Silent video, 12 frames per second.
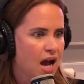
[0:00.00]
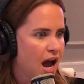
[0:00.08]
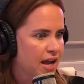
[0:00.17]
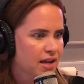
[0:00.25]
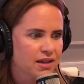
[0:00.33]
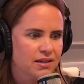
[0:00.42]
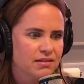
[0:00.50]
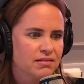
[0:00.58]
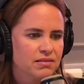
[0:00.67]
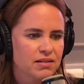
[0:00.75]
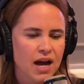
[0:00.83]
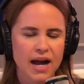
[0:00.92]
I can
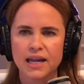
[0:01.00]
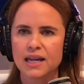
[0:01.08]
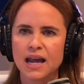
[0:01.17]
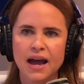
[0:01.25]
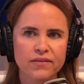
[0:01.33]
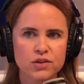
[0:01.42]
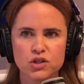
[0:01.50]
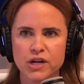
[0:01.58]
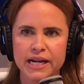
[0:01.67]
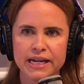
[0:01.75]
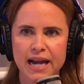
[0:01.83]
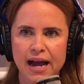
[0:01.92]
have a
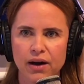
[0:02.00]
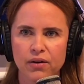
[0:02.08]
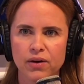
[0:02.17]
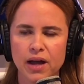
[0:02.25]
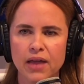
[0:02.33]
drink now.